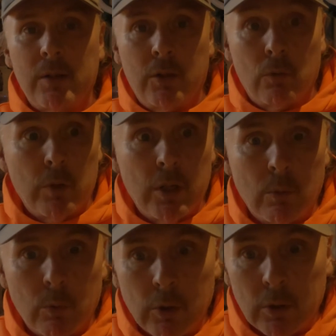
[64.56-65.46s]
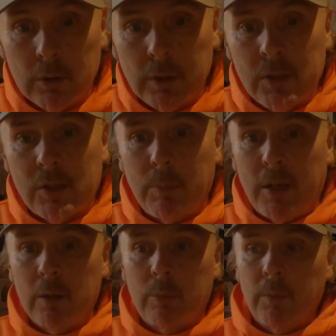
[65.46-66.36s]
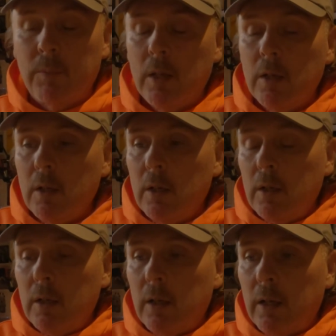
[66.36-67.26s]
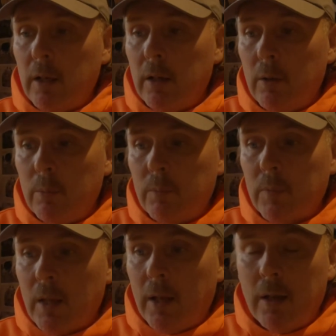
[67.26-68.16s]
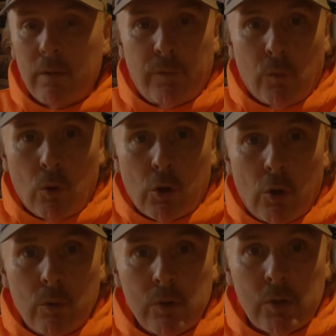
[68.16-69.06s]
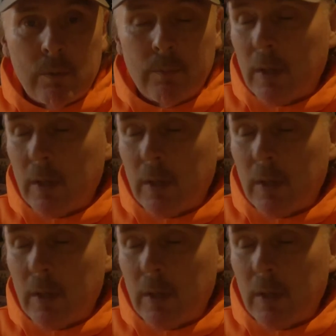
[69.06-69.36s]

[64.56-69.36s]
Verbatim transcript: in the real world is debatable. Um, I had four goes